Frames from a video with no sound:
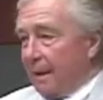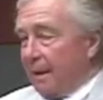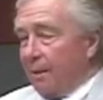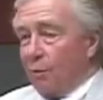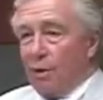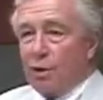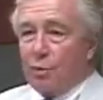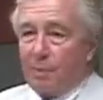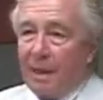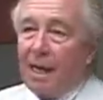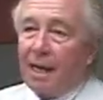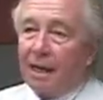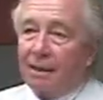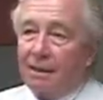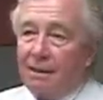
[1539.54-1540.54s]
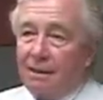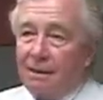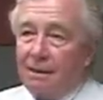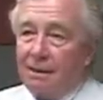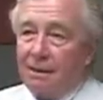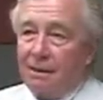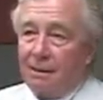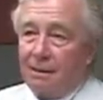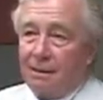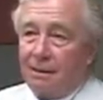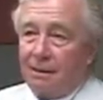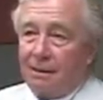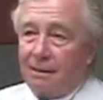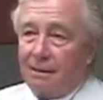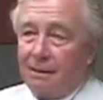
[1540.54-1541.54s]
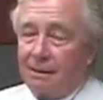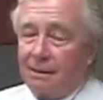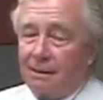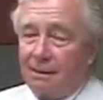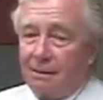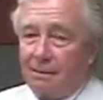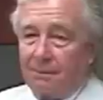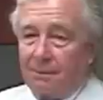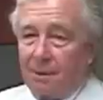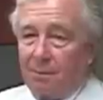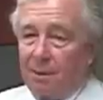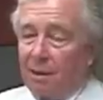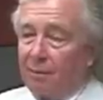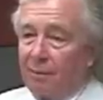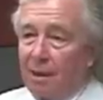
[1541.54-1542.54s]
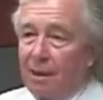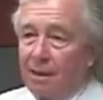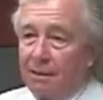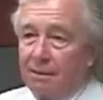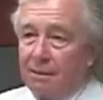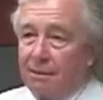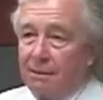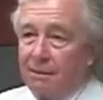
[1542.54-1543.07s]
respect the Bill of Rights.